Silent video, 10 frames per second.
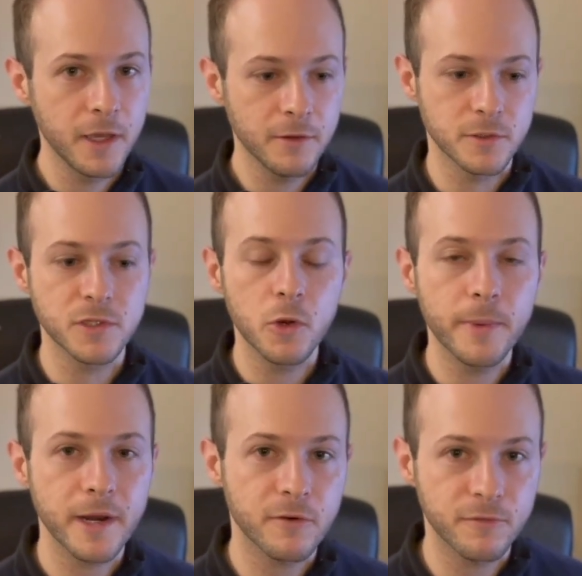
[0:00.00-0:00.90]
There's no
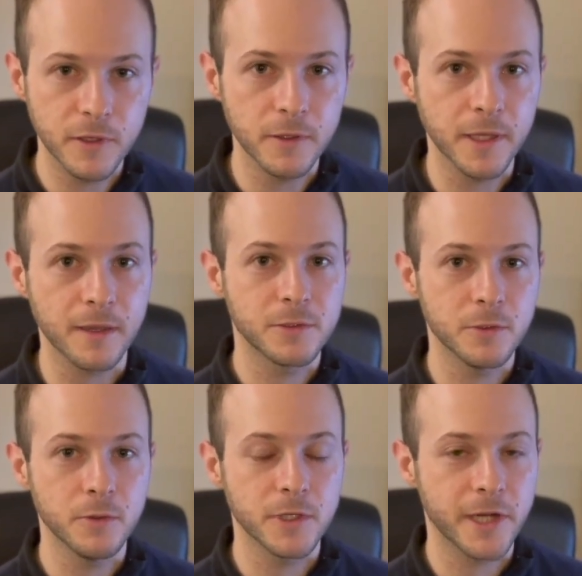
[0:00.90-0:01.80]
better feeling
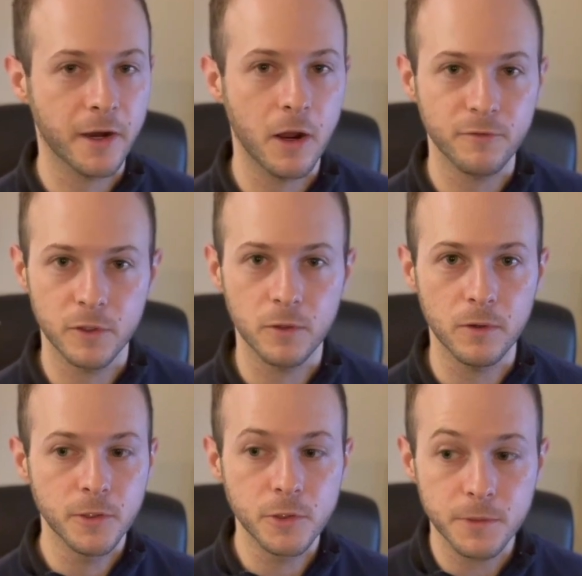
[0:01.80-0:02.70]
to check off a
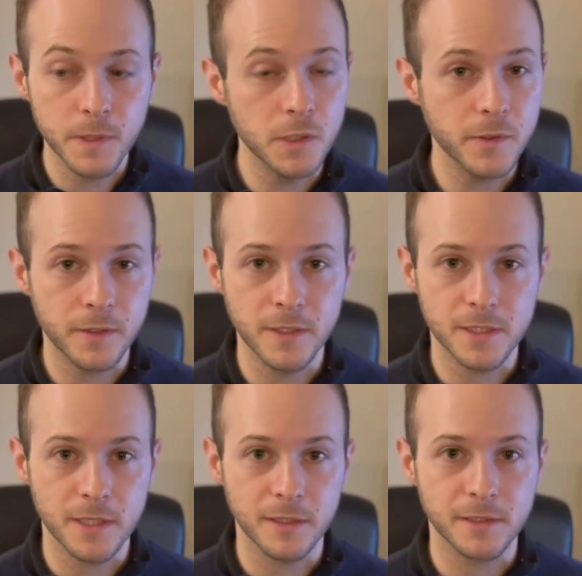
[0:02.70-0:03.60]
goal. You should be doing these
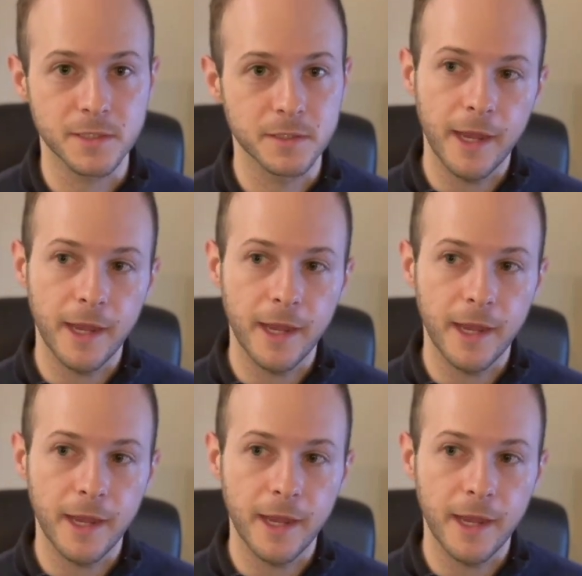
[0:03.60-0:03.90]
things.